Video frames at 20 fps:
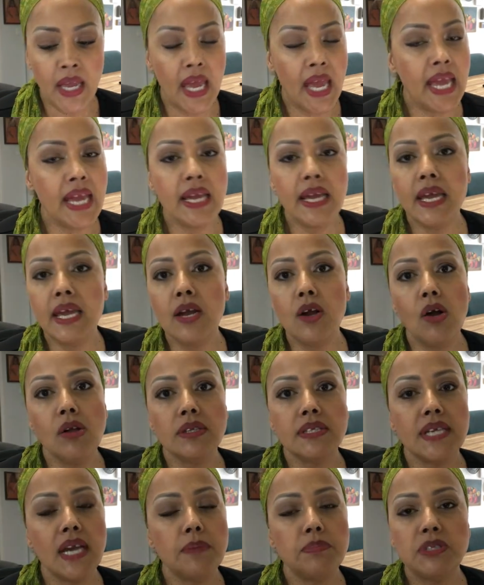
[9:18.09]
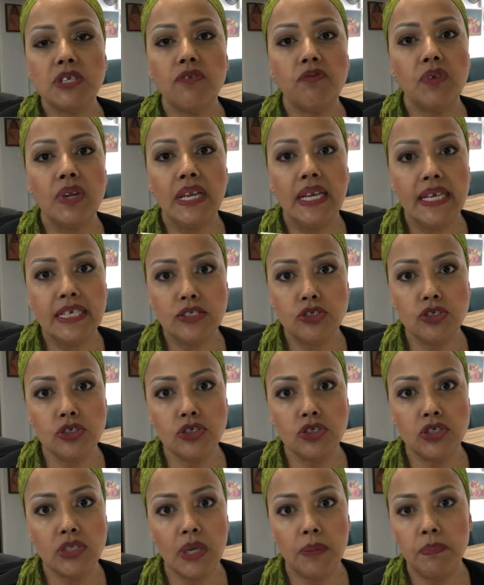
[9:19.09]
And in all types of
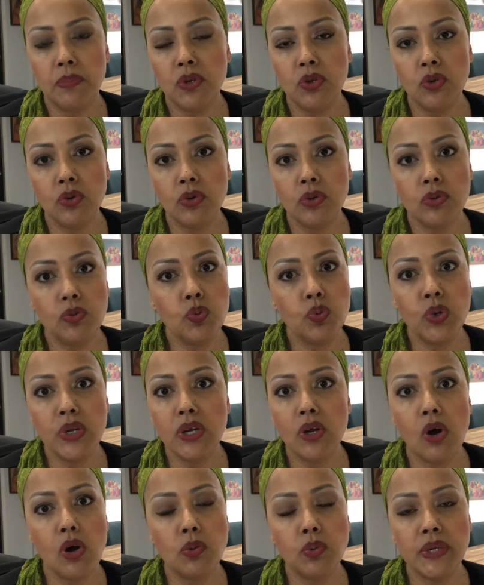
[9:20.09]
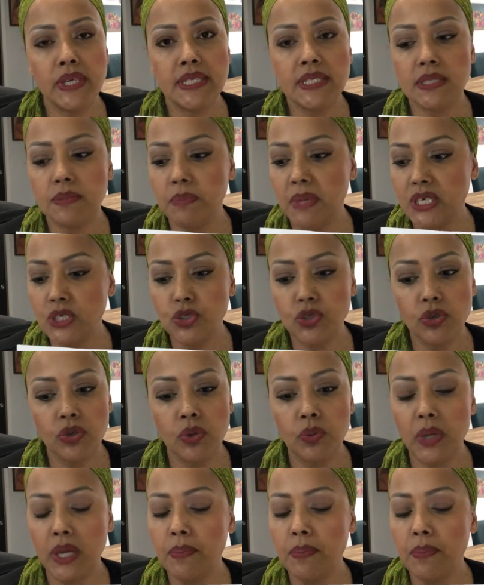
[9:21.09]
relationship, we always make sure,